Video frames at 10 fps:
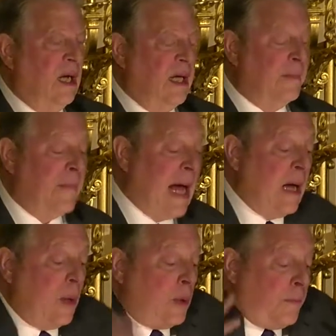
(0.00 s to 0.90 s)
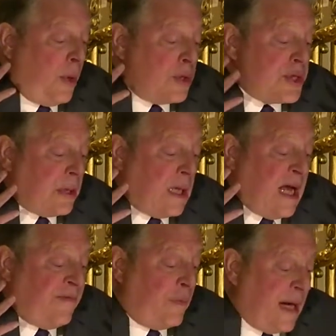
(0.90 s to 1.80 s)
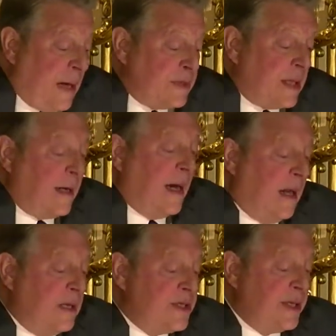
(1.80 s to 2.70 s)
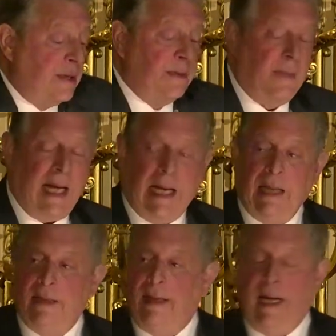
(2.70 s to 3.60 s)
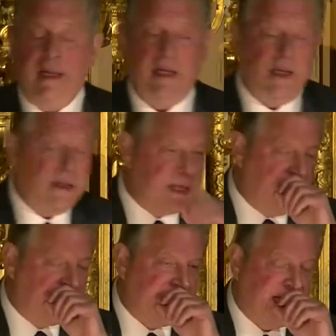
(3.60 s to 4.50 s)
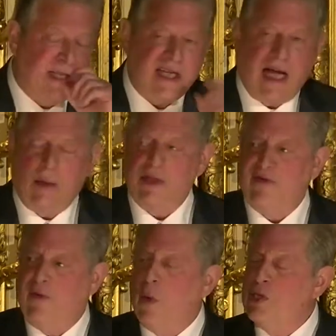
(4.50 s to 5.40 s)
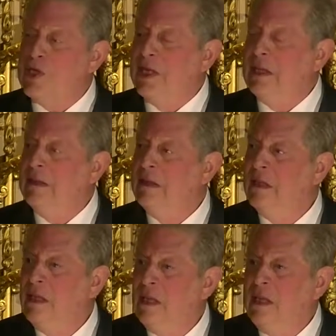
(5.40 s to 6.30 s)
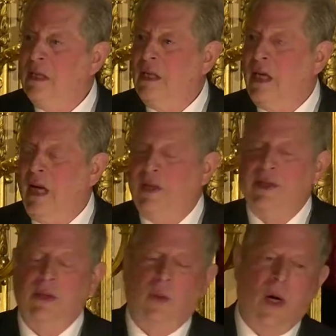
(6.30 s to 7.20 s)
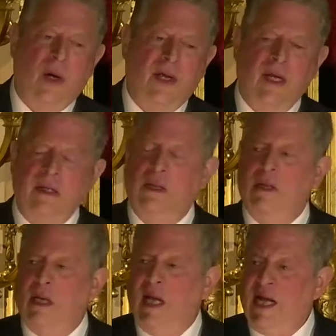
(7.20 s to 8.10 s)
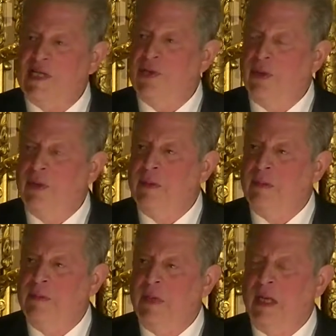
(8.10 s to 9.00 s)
in my own personal life, when I was a college student back in the 1960s, I was fortunate to walk into a classroom